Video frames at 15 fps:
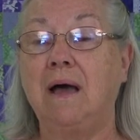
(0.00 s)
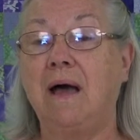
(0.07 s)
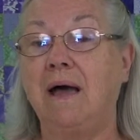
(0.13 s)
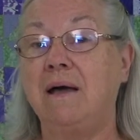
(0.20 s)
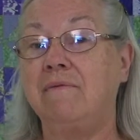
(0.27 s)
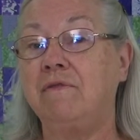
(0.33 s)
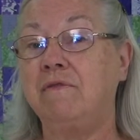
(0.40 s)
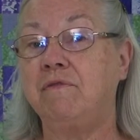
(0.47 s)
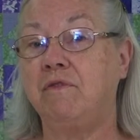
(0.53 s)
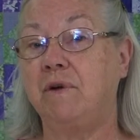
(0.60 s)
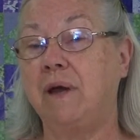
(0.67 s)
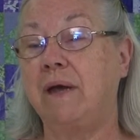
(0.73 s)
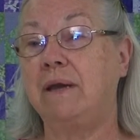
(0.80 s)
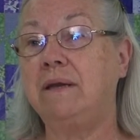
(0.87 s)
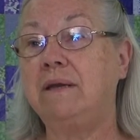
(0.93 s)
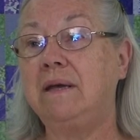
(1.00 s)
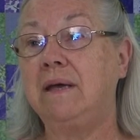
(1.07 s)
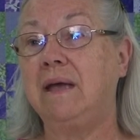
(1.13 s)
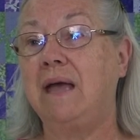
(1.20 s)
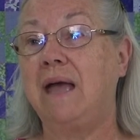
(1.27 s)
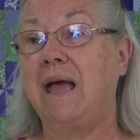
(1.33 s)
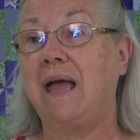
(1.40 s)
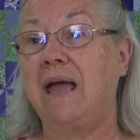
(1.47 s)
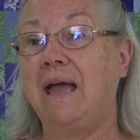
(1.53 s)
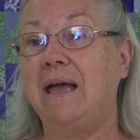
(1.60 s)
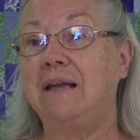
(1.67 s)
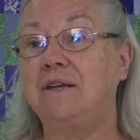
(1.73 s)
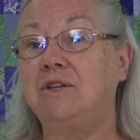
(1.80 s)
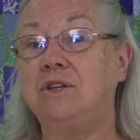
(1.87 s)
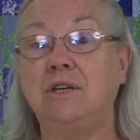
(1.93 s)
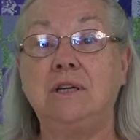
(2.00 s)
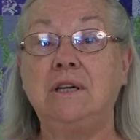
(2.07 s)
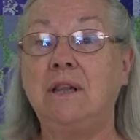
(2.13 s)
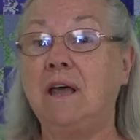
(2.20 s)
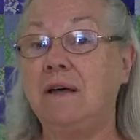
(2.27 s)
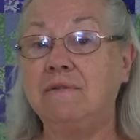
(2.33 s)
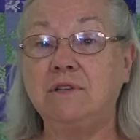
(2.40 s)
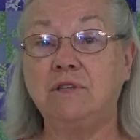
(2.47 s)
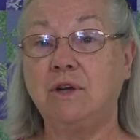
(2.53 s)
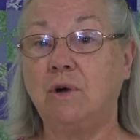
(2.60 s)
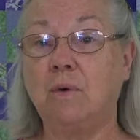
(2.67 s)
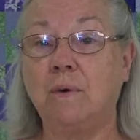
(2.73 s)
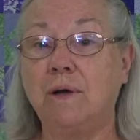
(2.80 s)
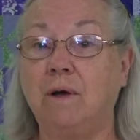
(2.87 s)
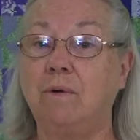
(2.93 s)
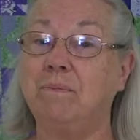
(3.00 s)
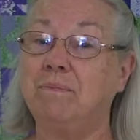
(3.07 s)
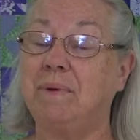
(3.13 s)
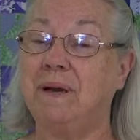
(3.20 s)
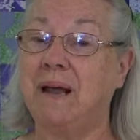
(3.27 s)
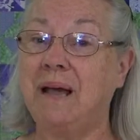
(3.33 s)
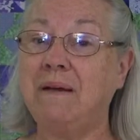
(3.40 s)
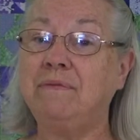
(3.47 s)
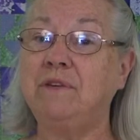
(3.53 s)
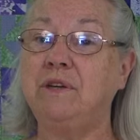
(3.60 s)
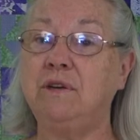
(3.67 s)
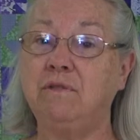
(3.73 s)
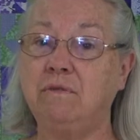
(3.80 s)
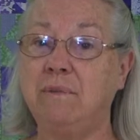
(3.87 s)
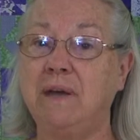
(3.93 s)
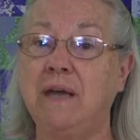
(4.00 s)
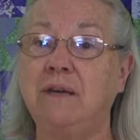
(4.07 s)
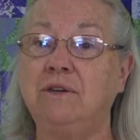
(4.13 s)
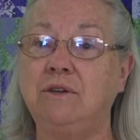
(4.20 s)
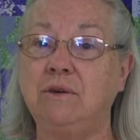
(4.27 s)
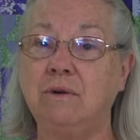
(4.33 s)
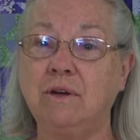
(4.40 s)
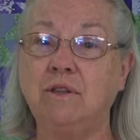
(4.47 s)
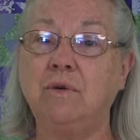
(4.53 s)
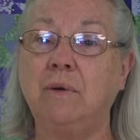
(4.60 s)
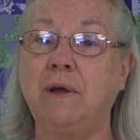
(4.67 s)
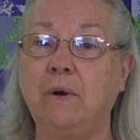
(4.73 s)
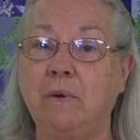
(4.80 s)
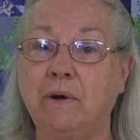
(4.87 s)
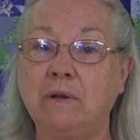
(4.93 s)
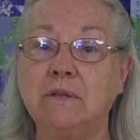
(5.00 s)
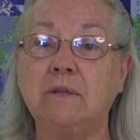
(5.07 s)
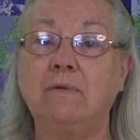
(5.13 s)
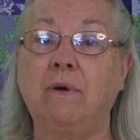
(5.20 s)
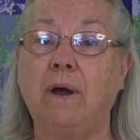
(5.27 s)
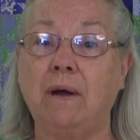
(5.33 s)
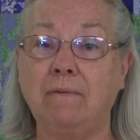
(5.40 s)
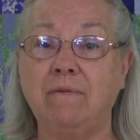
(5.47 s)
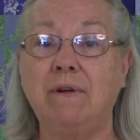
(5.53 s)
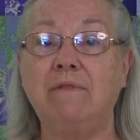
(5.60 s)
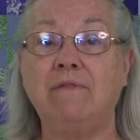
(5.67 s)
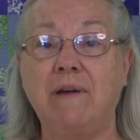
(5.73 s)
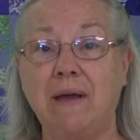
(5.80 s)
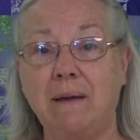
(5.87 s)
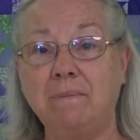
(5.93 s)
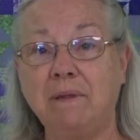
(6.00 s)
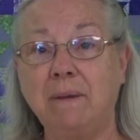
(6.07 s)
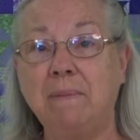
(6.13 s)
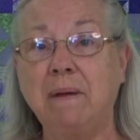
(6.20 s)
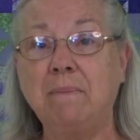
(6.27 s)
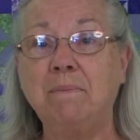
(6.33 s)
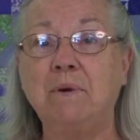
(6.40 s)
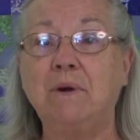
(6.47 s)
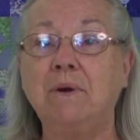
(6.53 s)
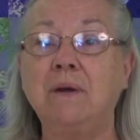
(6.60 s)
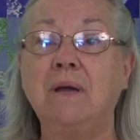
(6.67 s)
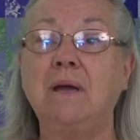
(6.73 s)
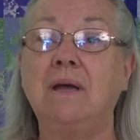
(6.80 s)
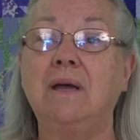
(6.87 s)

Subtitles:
I have a friend and she loves to quilt, but after you've made 2 or 3 quilts for every family member,